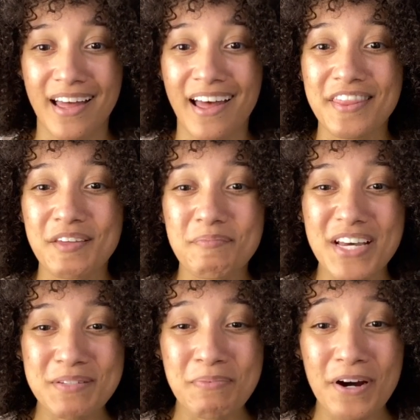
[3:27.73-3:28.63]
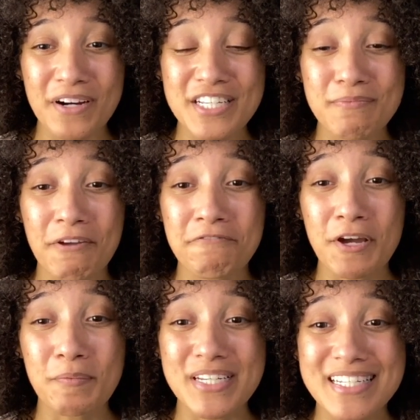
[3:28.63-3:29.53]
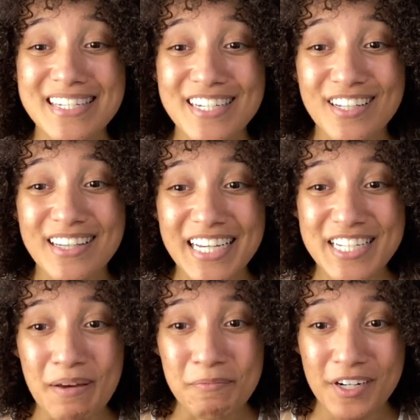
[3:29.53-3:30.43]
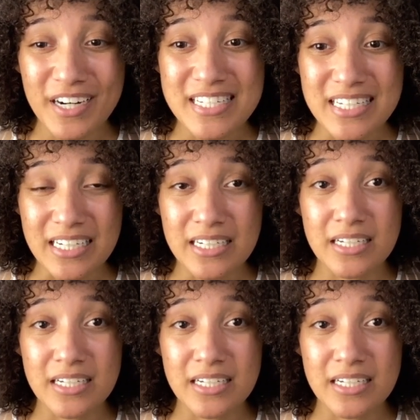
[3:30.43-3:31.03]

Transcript: The best part is my family still thinks I'm crazy.